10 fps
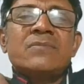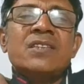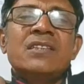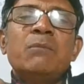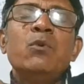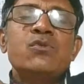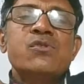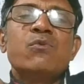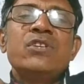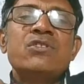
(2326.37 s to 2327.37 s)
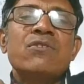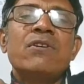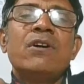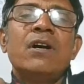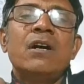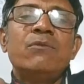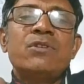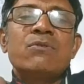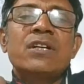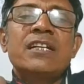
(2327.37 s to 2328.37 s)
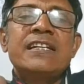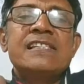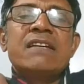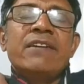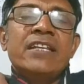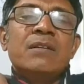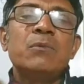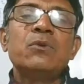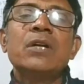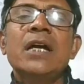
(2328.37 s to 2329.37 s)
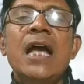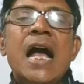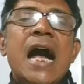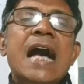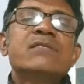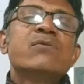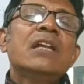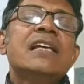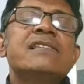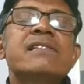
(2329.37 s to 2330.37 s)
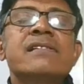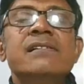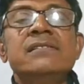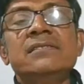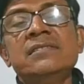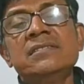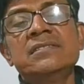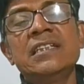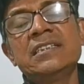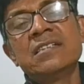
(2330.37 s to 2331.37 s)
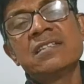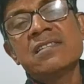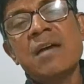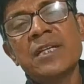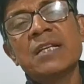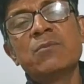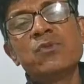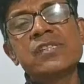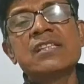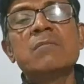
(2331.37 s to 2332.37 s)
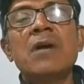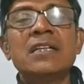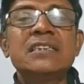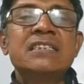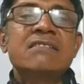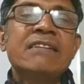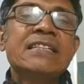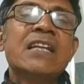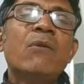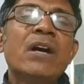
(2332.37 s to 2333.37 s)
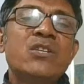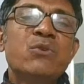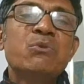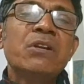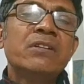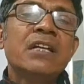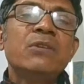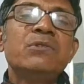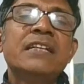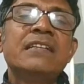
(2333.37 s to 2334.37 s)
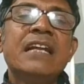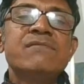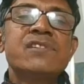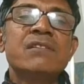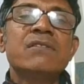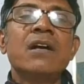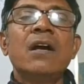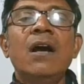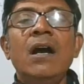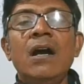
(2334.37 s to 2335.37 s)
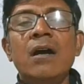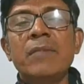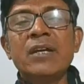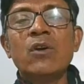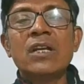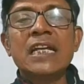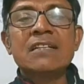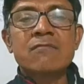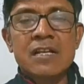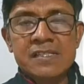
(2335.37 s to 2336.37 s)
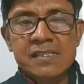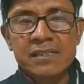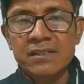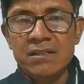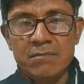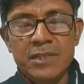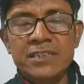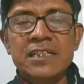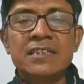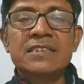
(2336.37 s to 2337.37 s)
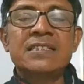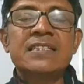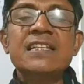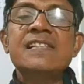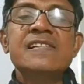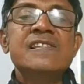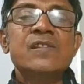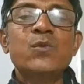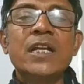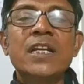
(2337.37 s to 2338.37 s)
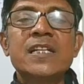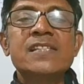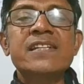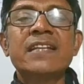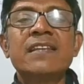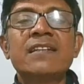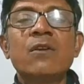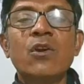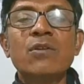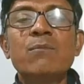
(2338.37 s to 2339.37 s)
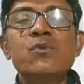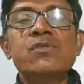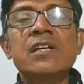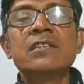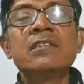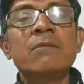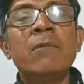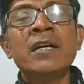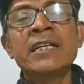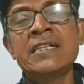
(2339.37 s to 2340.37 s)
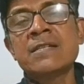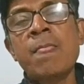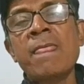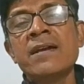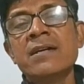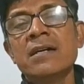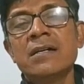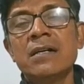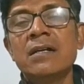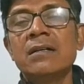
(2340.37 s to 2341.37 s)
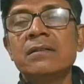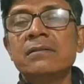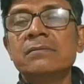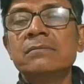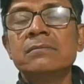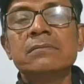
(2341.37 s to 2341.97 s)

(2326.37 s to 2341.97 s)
the books which one it is given in the book, as well as that there's some other books in the market right now. I should not tell you that names in my online class, but the thing is you can understand that a lot of books are in the market. Um,